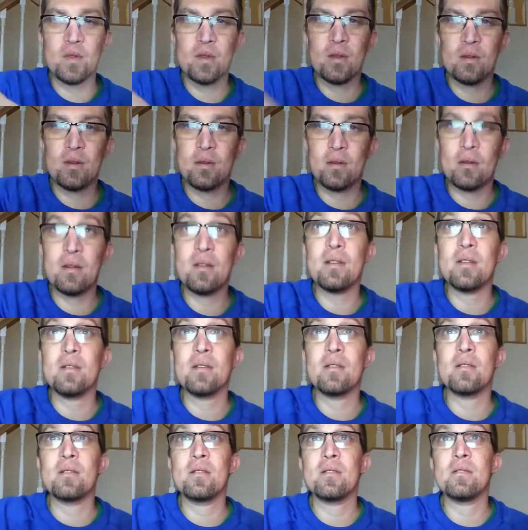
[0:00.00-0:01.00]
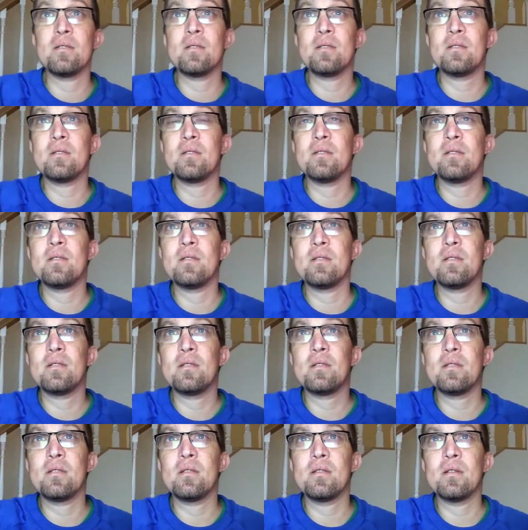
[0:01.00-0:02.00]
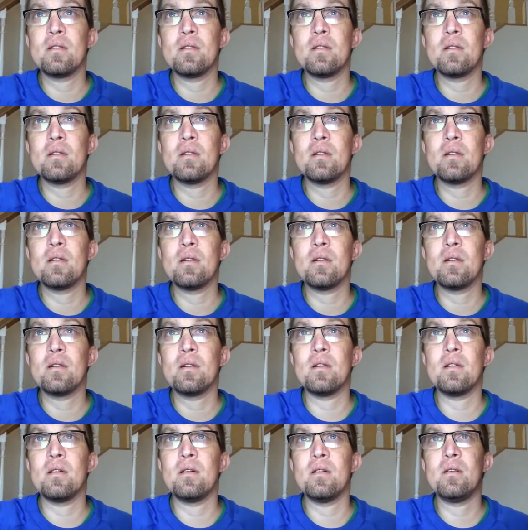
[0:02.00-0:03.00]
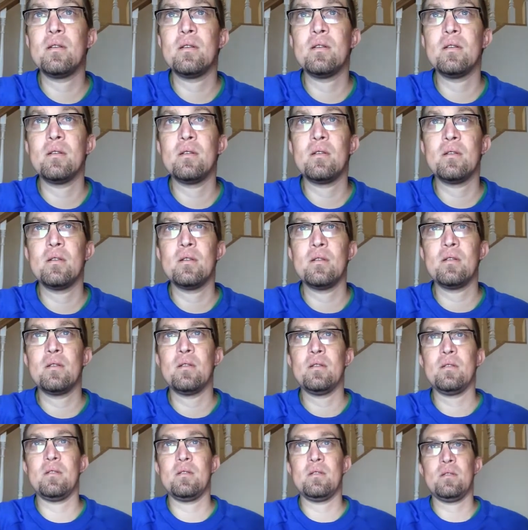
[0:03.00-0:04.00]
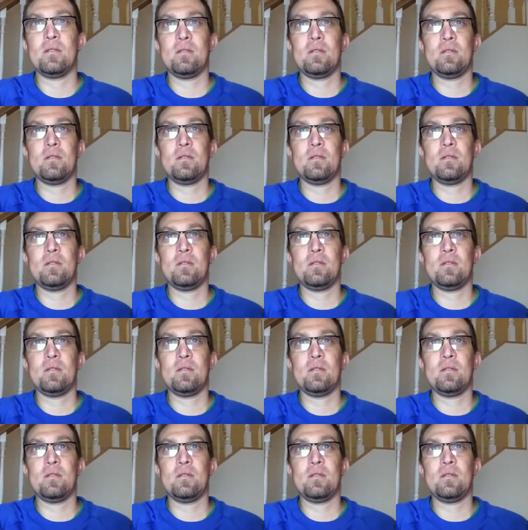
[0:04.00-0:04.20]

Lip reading: (silence)